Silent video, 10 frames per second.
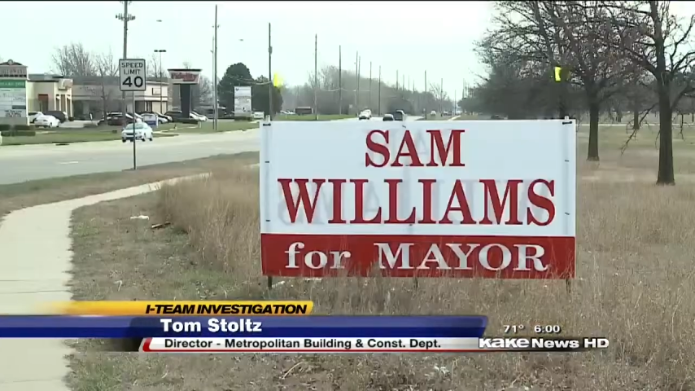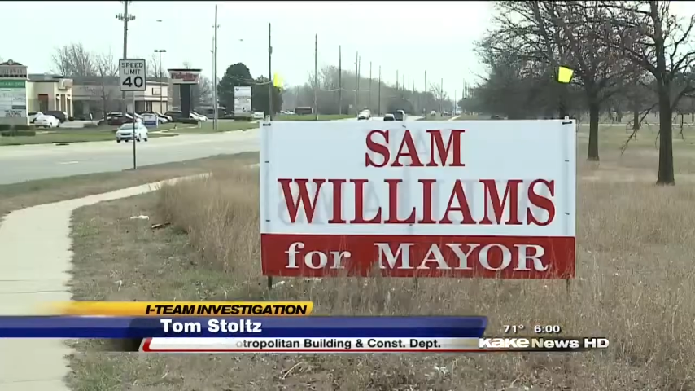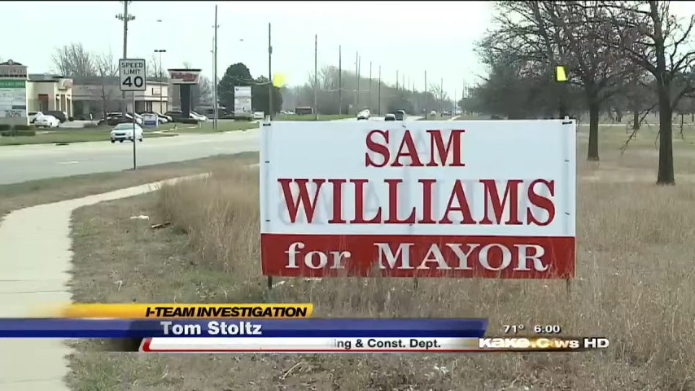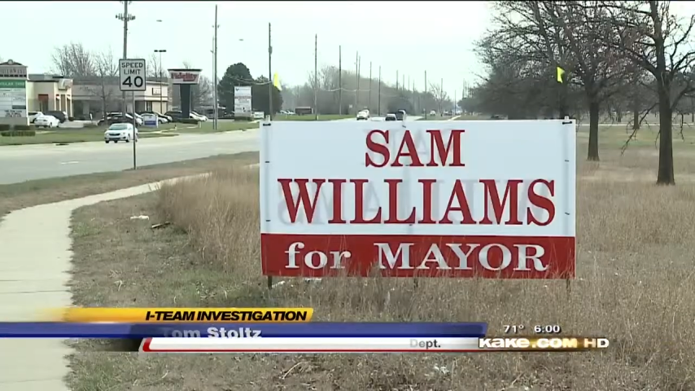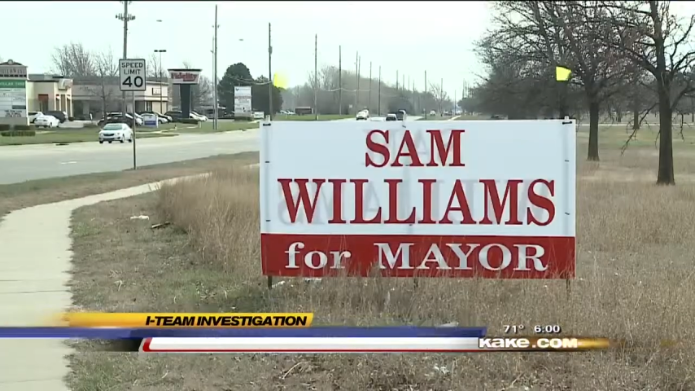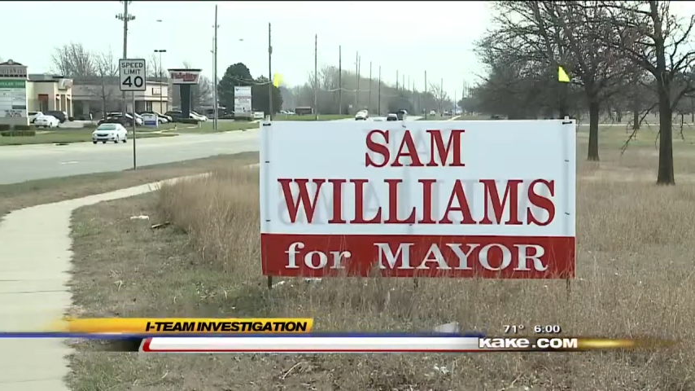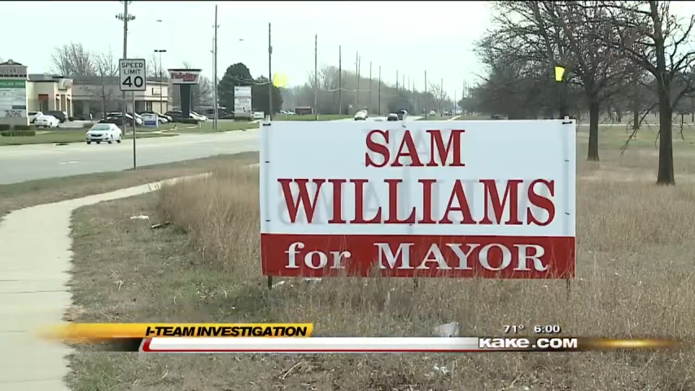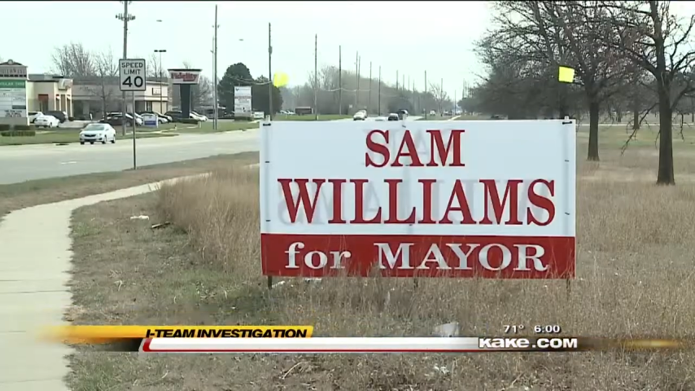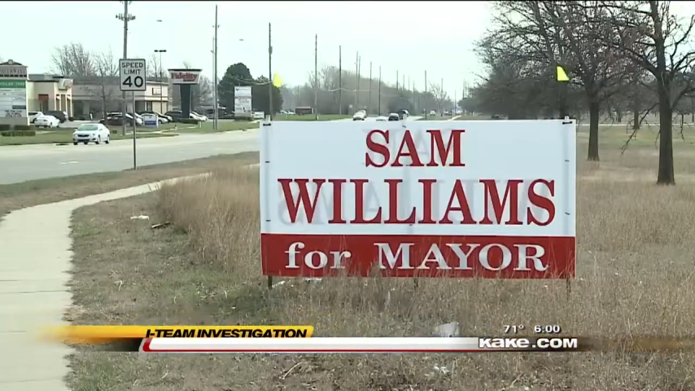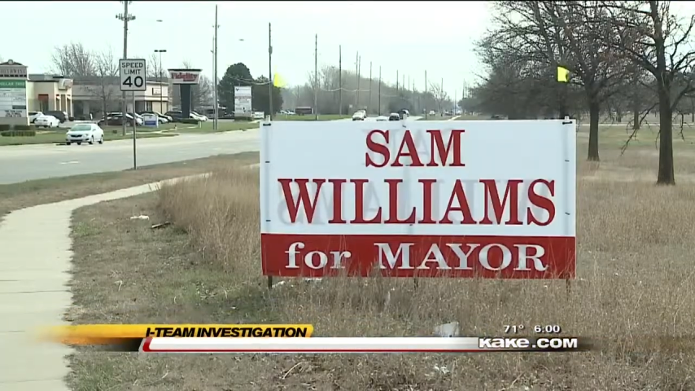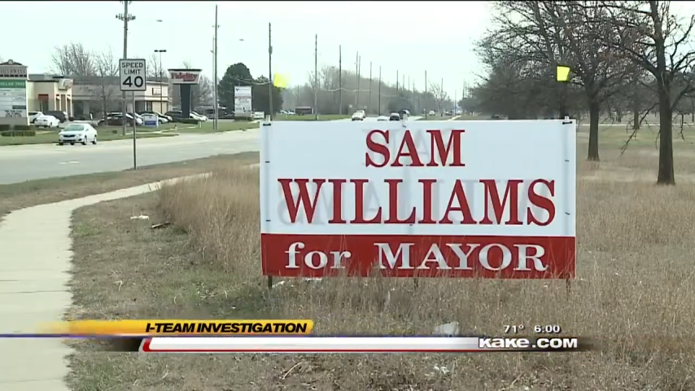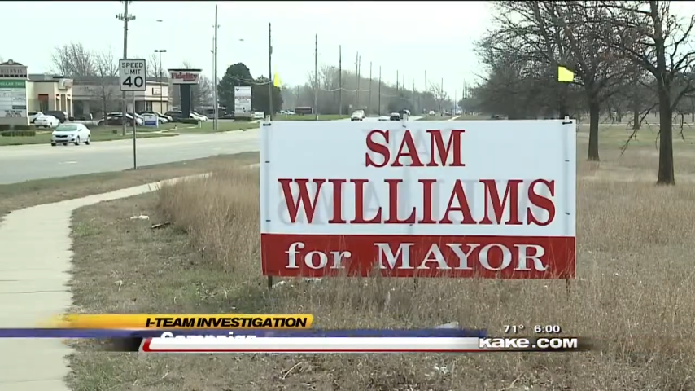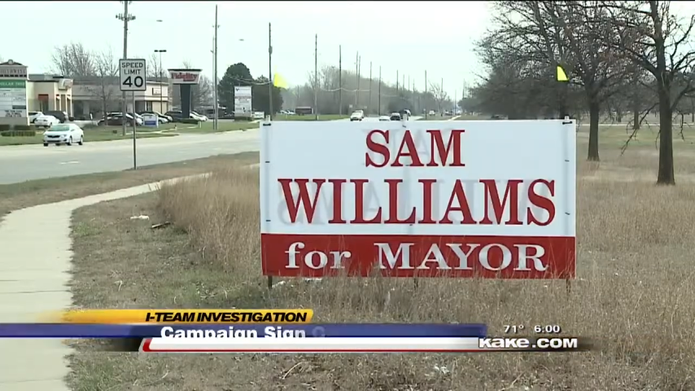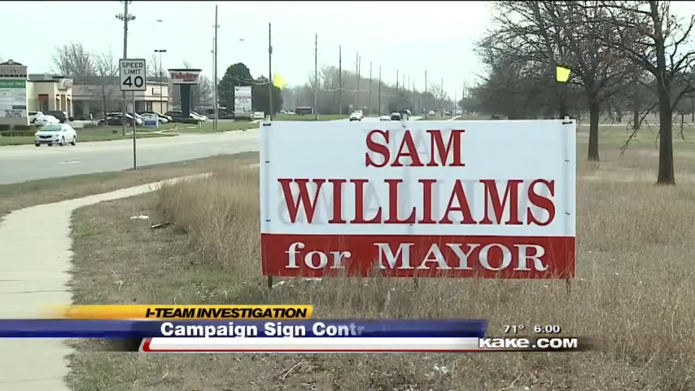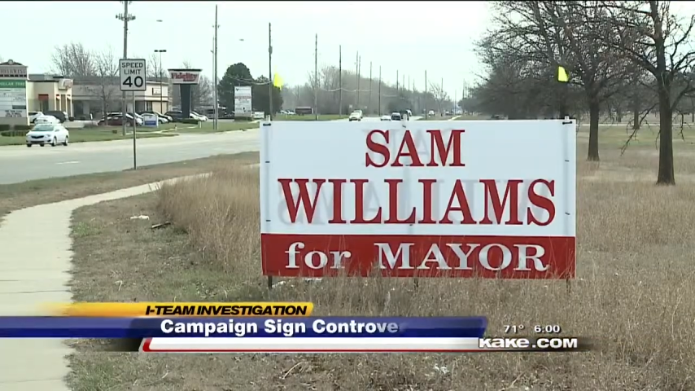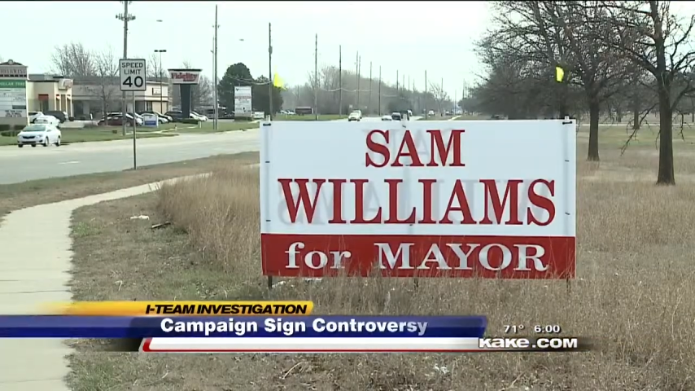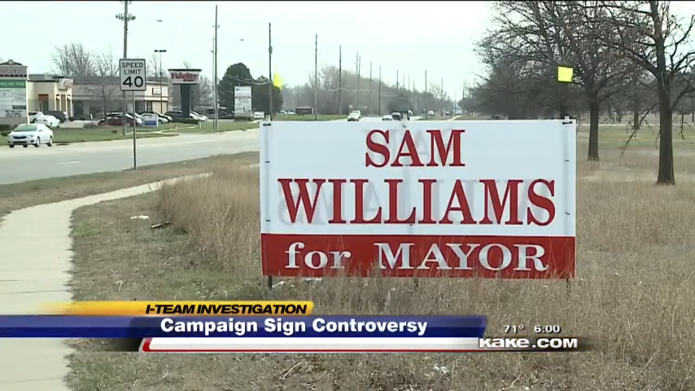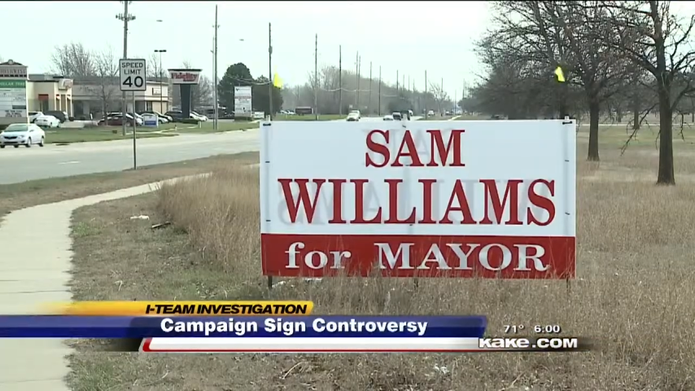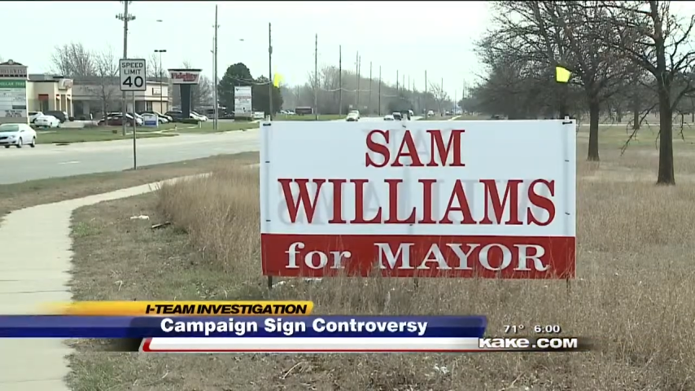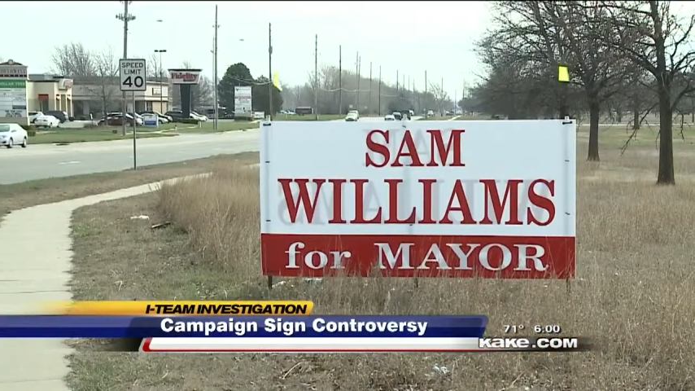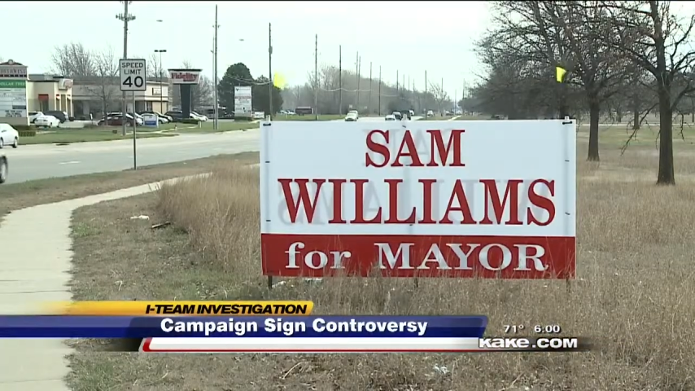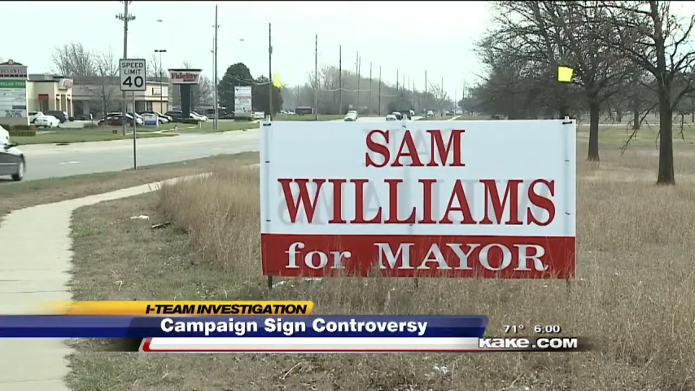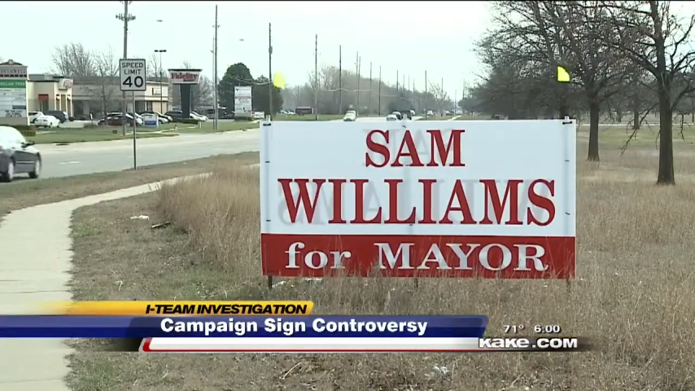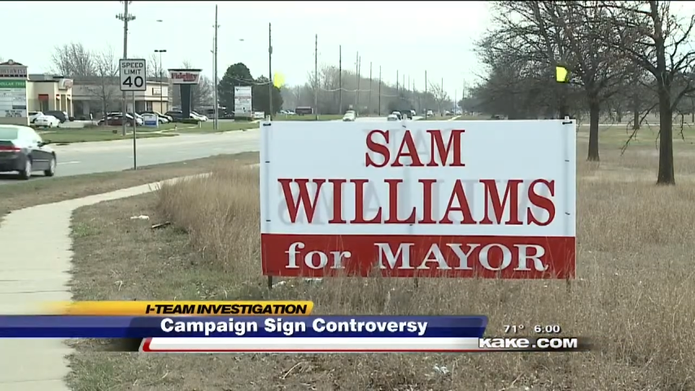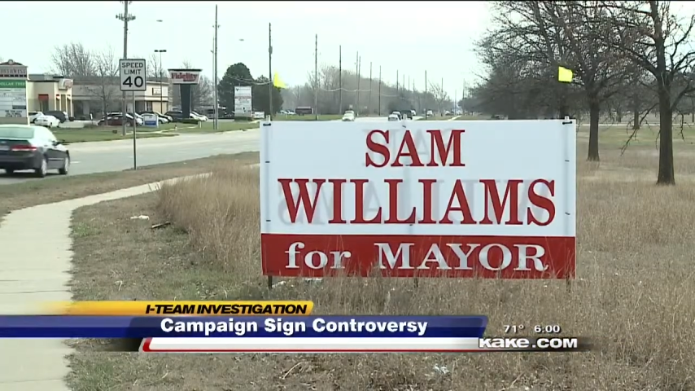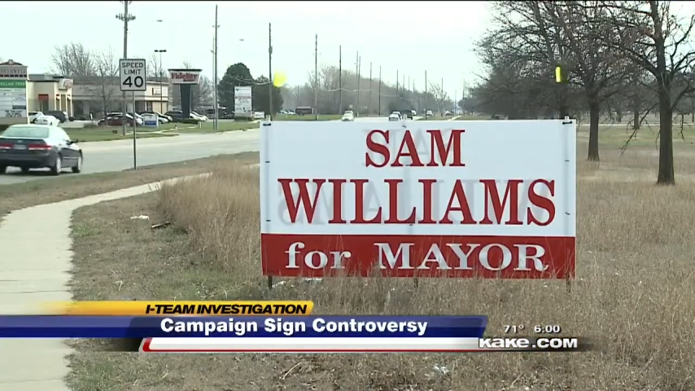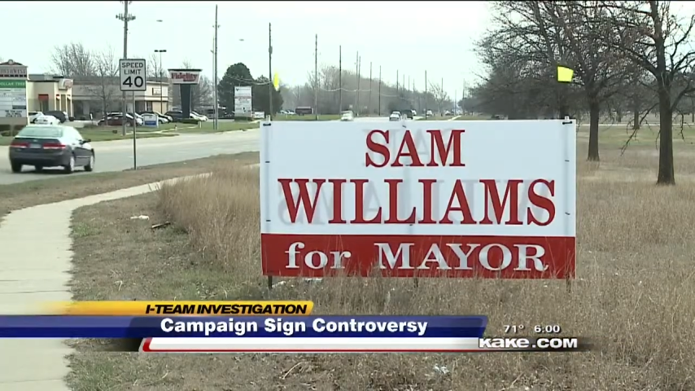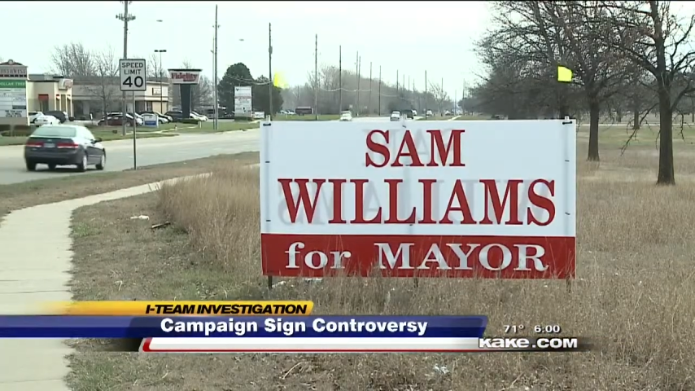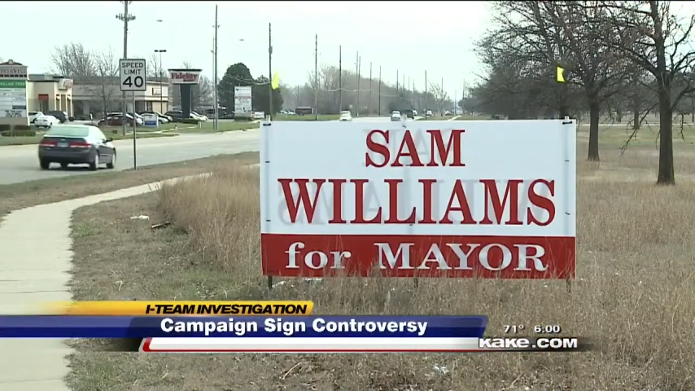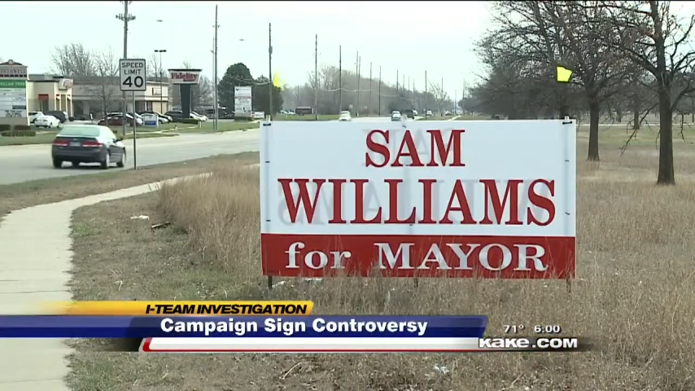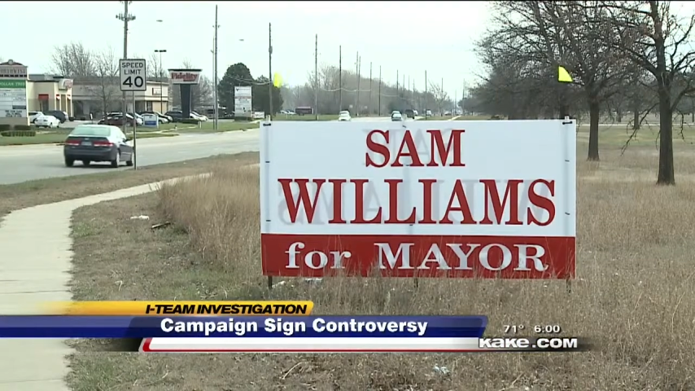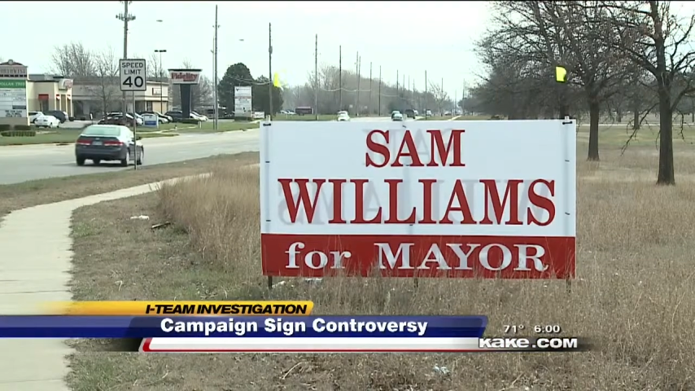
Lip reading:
[unreadable: no face in view]